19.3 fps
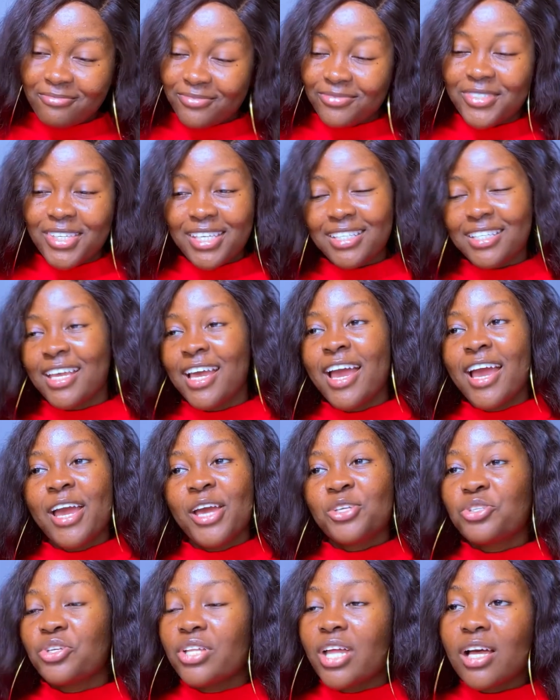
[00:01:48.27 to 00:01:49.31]
Yes.
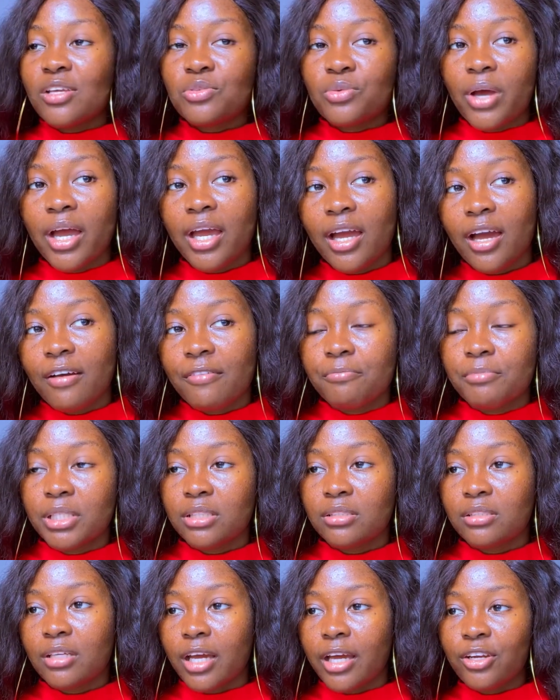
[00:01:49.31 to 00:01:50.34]
So that's why I've
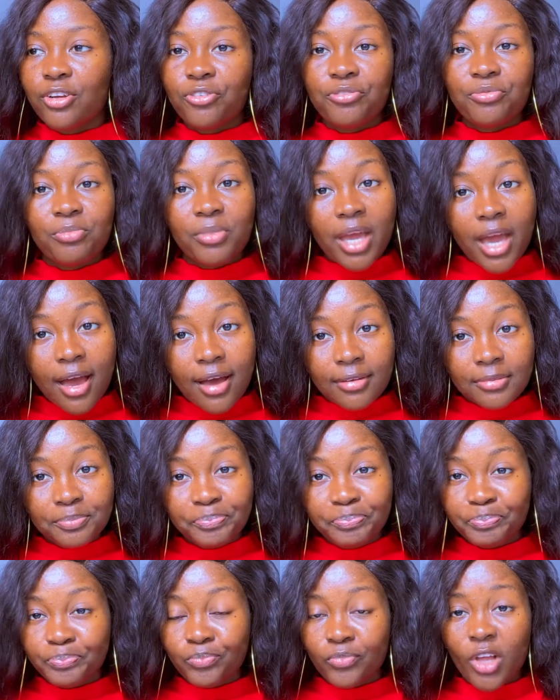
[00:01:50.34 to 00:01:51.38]
been kind of
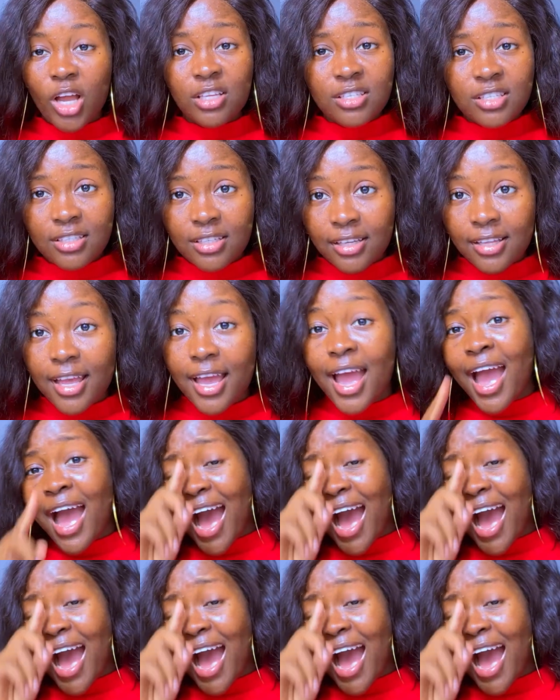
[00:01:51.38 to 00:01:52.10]
on this channel.